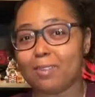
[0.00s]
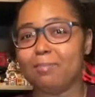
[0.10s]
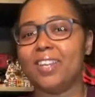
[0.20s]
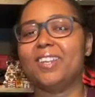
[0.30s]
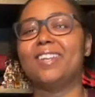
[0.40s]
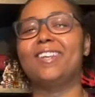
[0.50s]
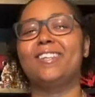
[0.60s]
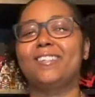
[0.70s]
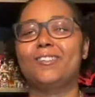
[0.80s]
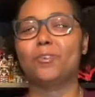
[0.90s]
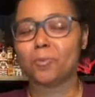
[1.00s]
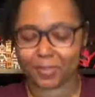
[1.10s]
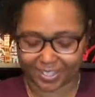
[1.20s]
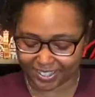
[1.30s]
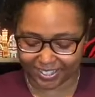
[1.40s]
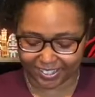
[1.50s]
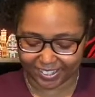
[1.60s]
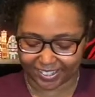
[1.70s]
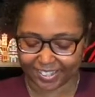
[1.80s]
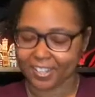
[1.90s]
make it so much easier.